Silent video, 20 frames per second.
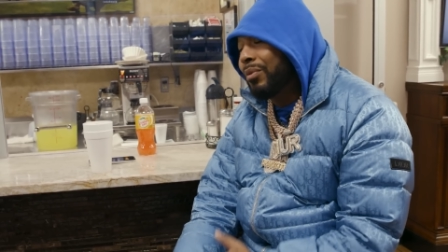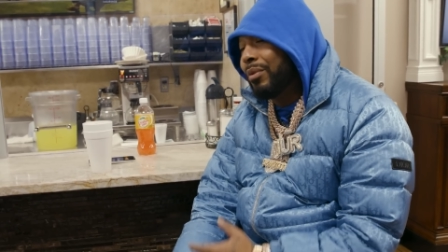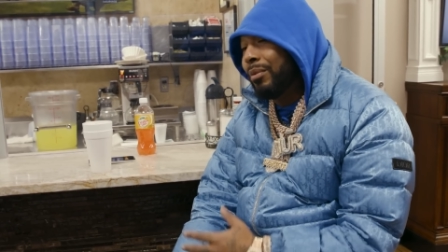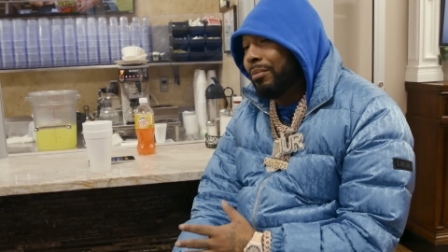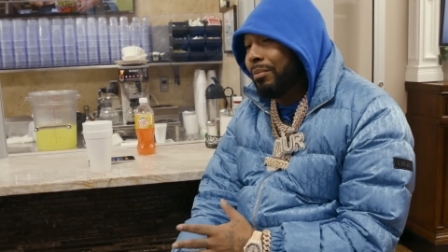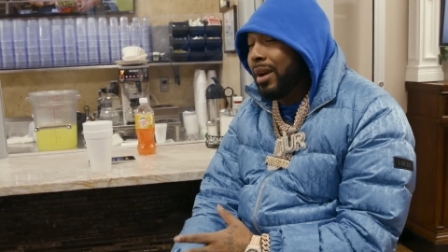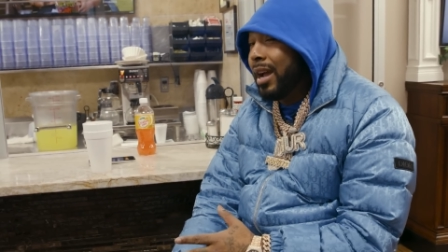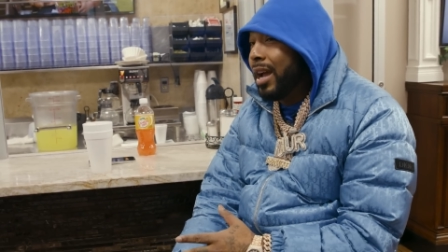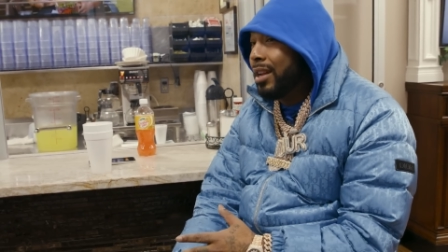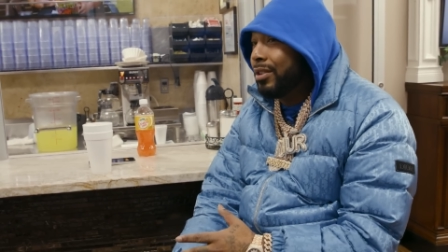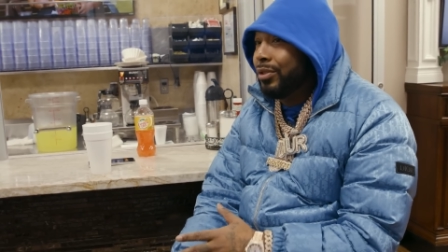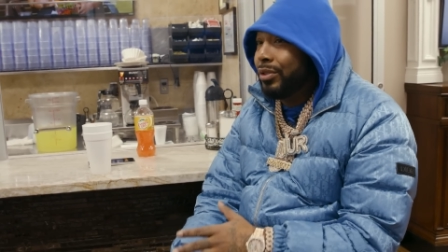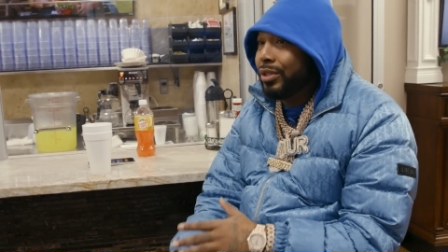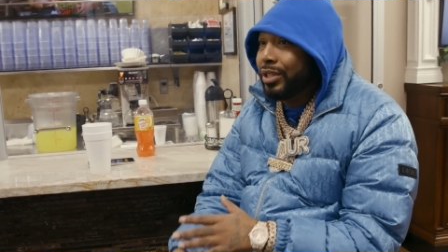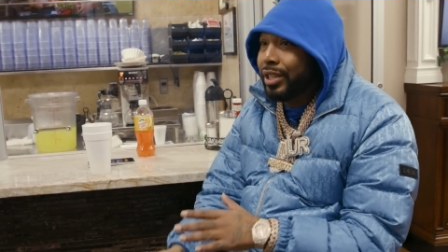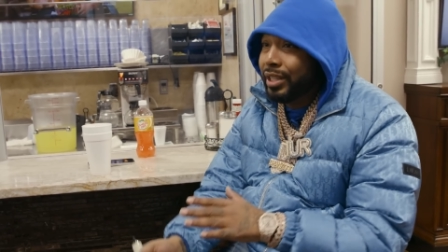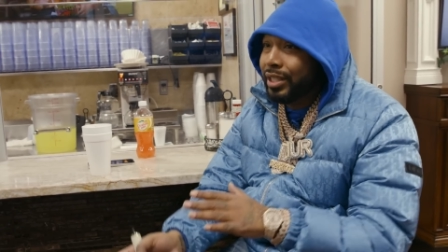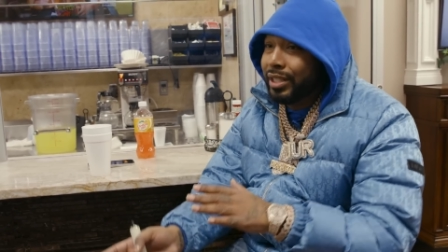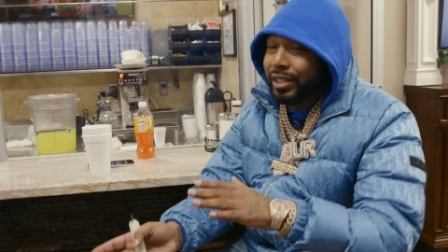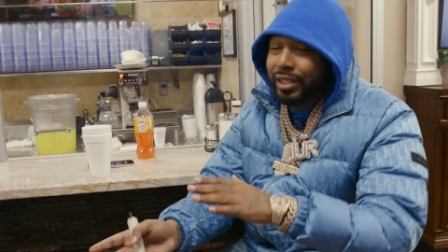Remind you,
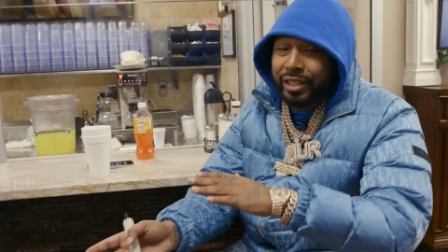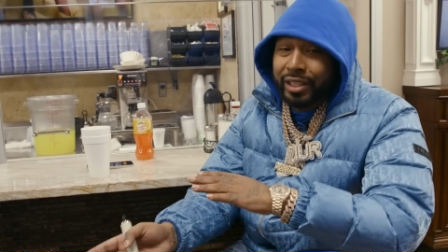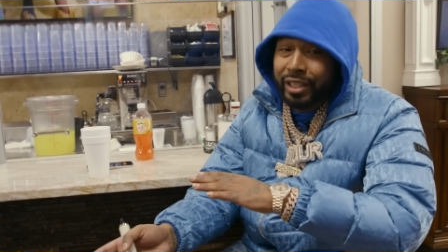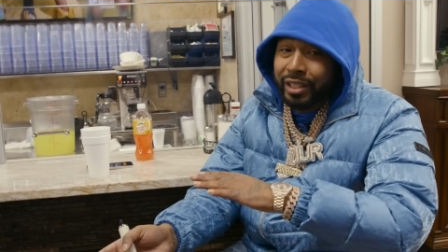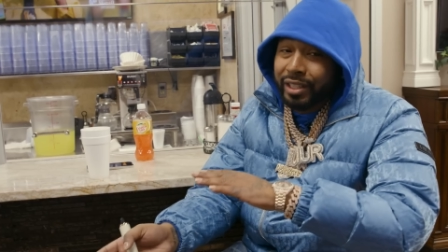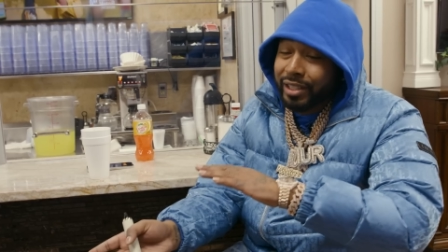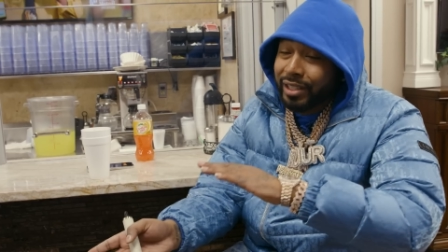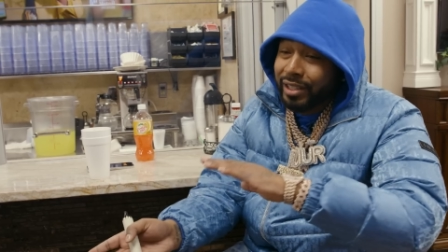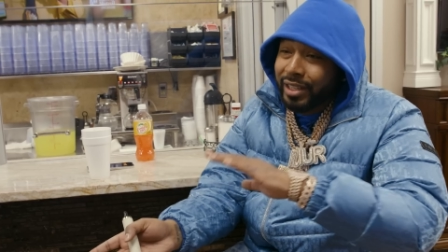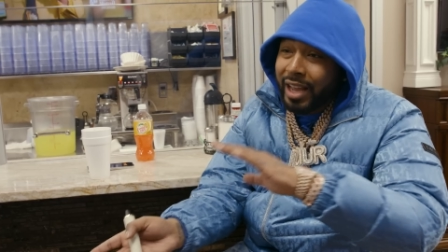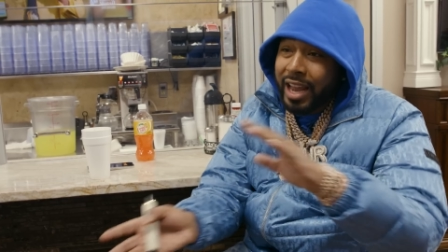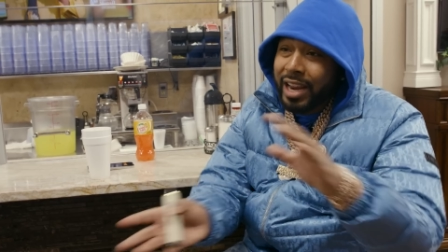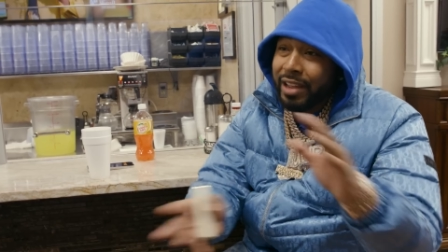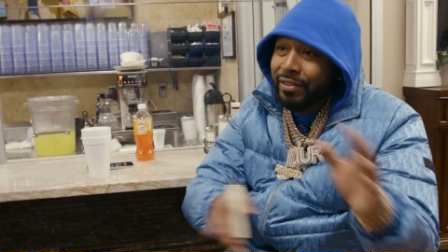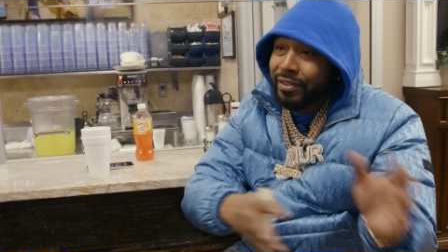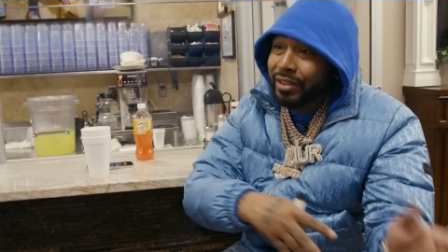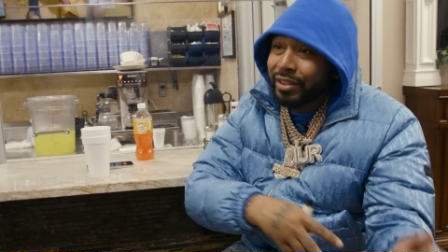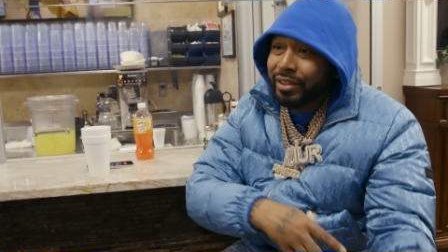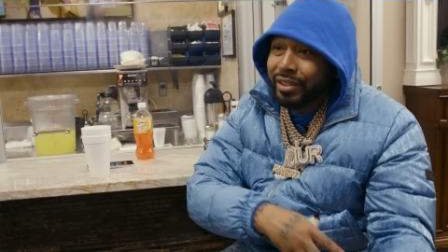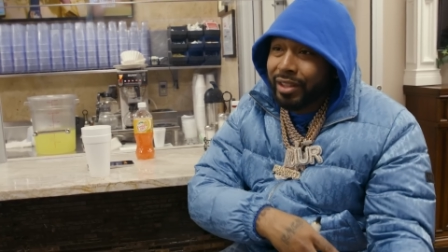just just not
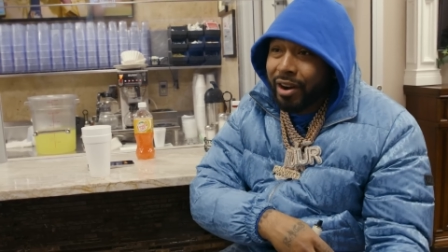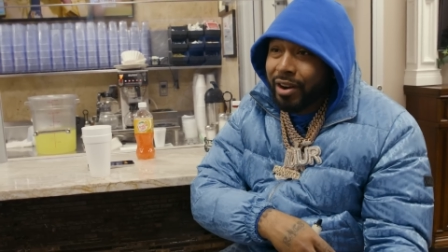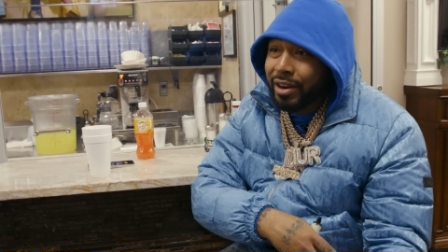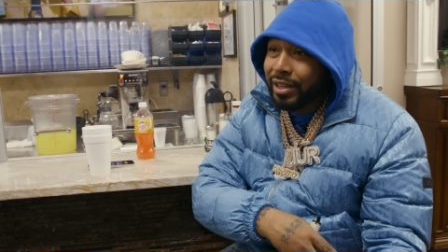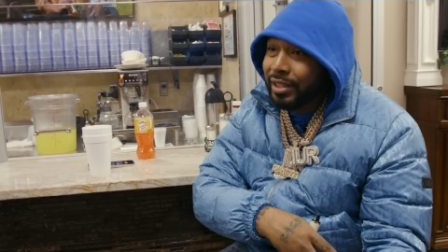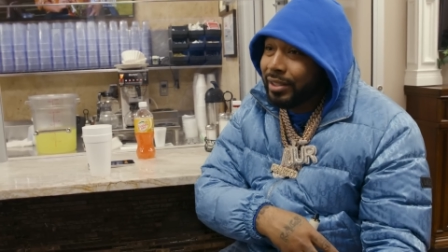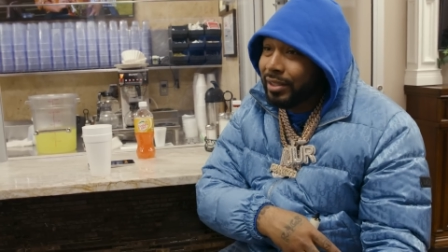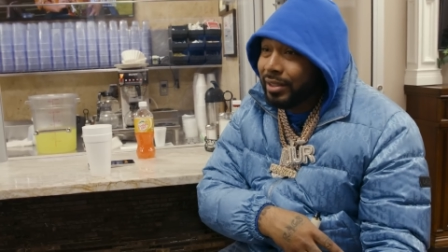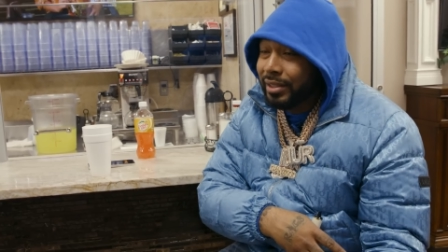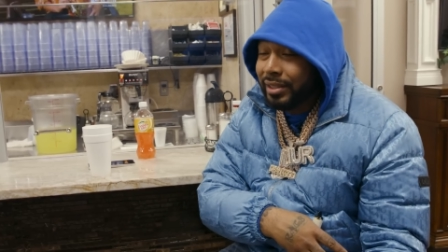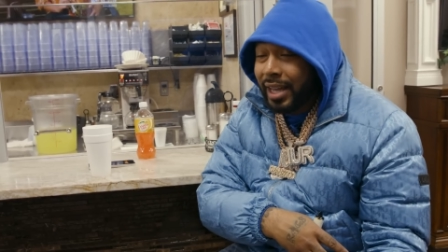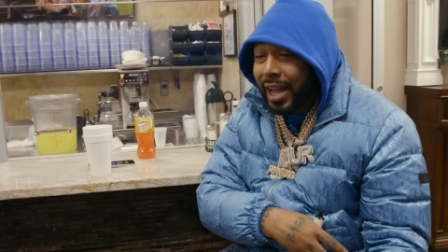even 30